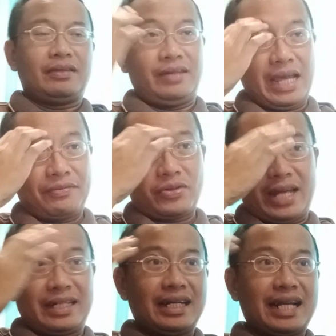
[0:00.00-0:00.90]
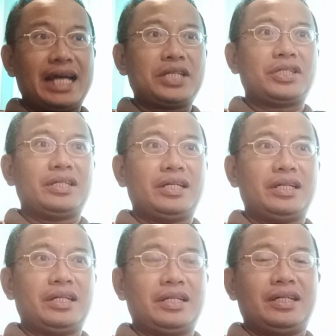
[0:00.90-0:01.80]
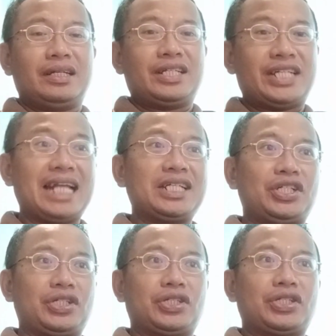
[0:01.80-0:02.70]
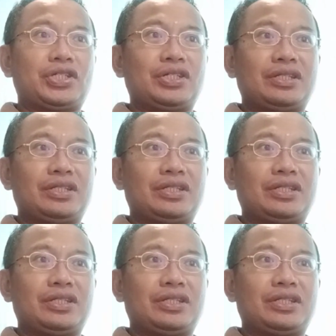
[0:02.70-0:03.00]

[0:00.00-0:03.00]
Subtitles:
You have to analyze the challenges,